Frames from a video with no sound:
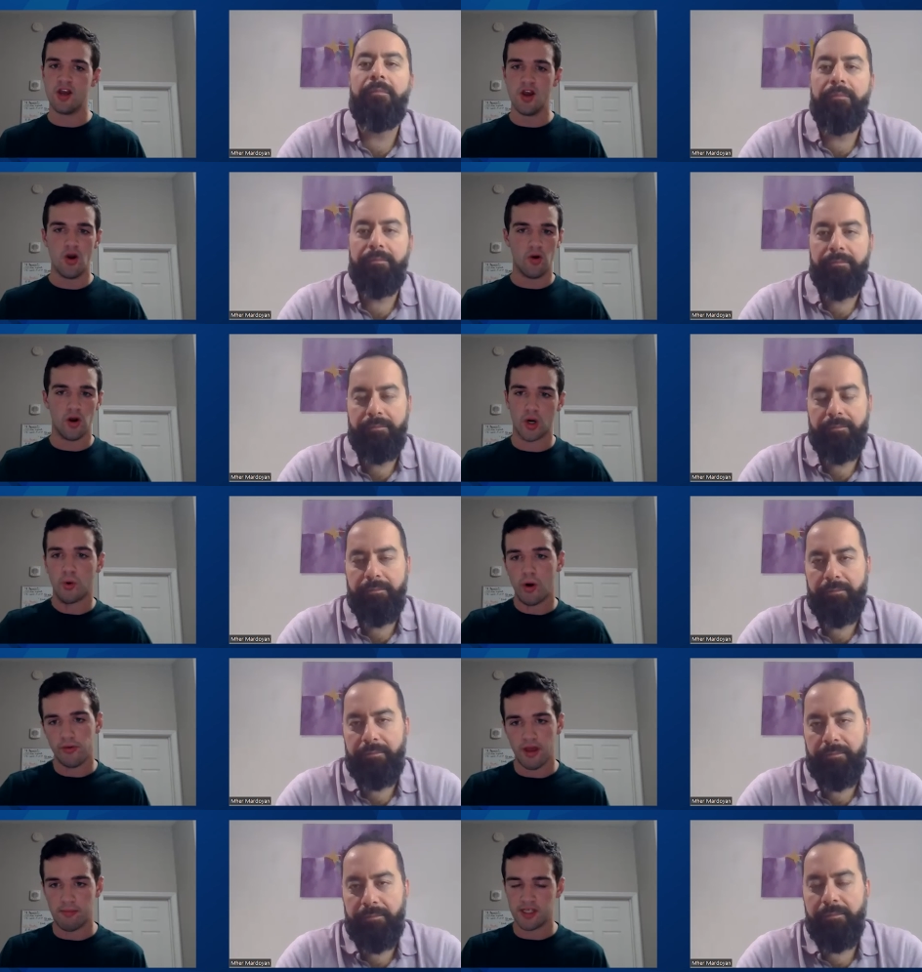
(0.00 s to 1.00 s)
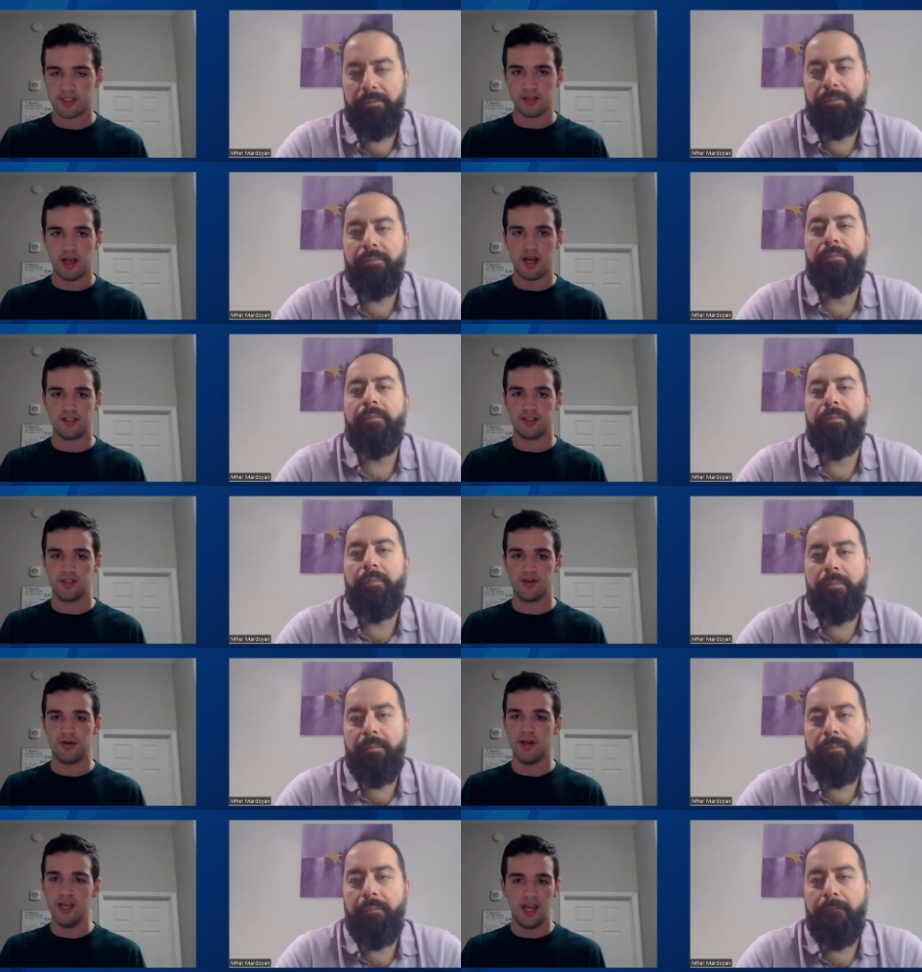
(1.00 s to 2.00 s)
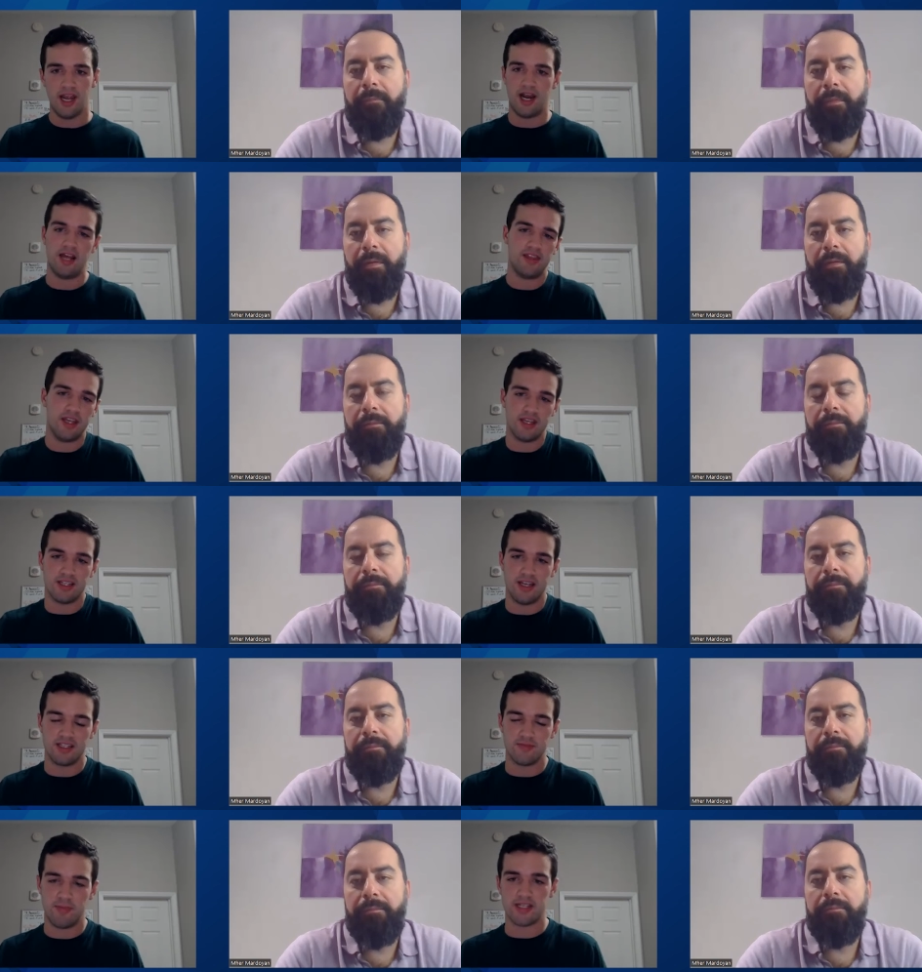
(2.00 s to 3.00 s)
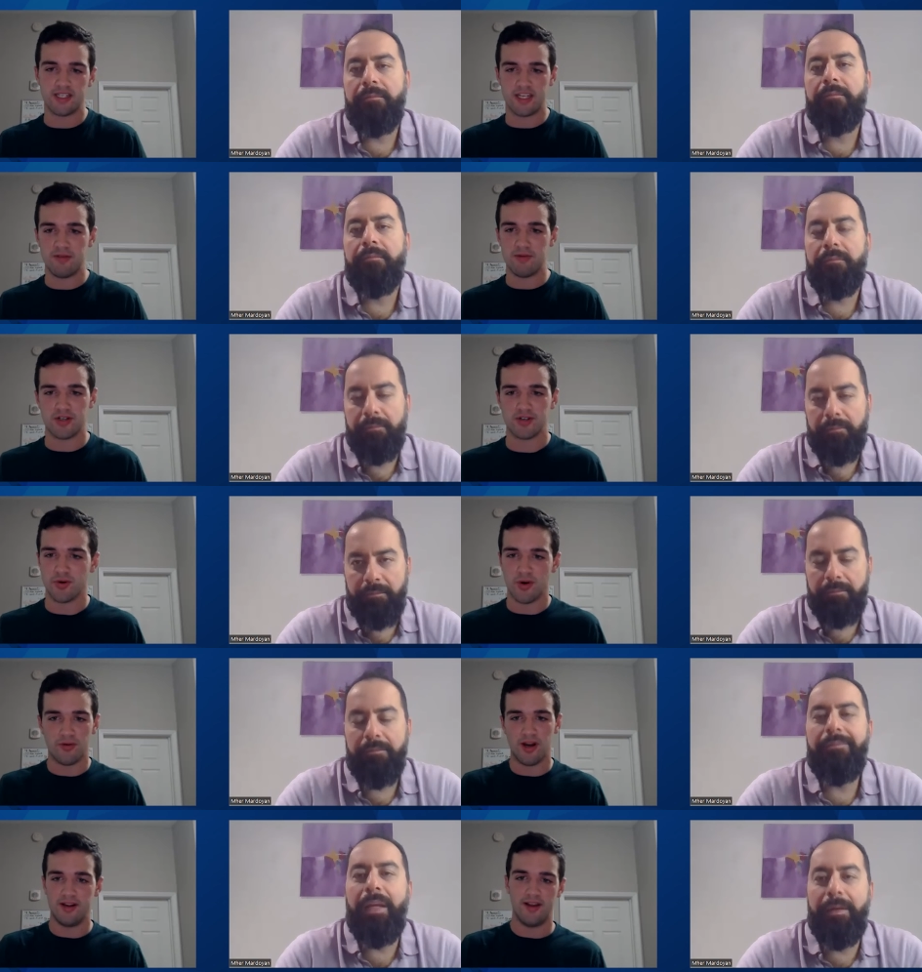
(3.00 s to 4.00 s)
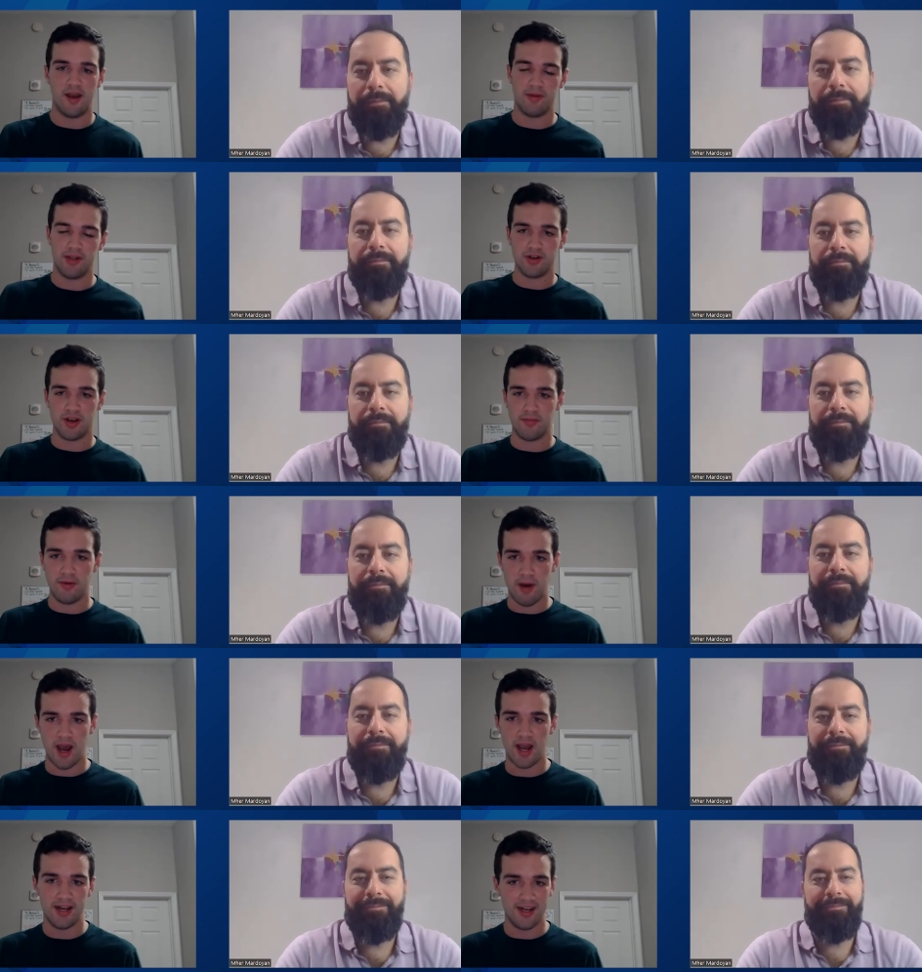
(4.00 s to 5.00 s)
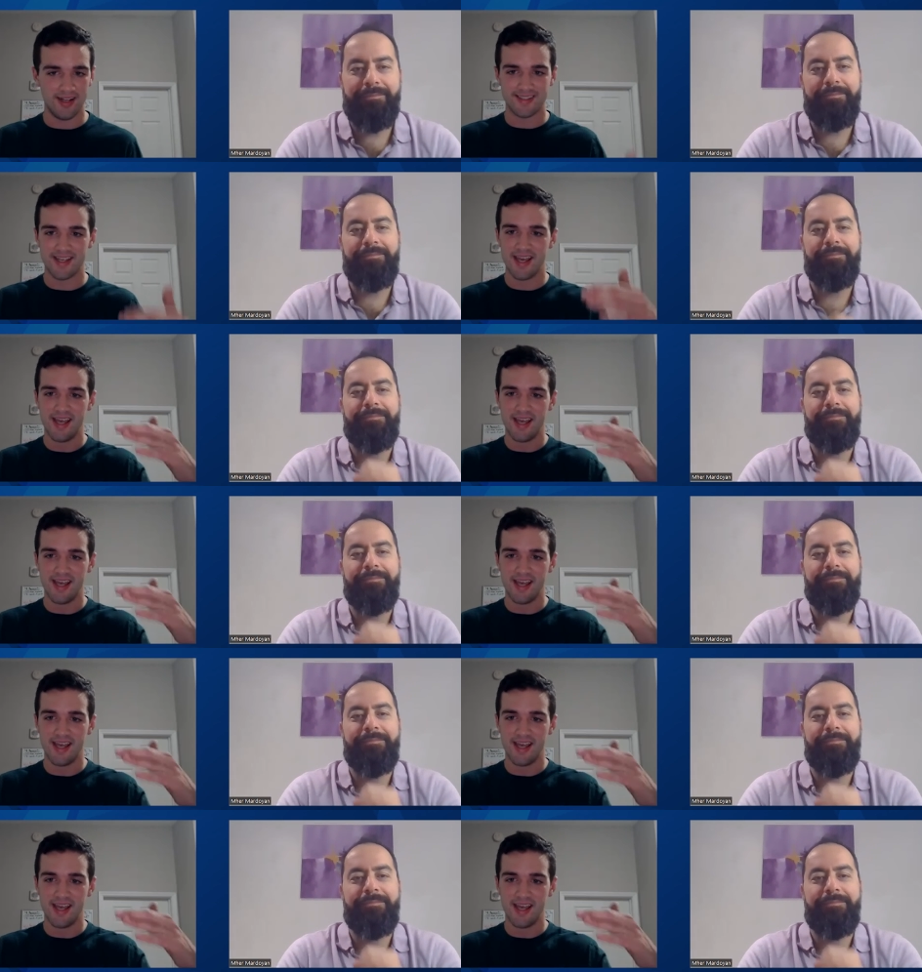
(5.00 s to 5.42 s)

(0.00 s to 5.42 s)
Speaker 1: Or a quote that means a lot to you. And I think it, it's best to keep it short, right? I mean, you come to mine and it's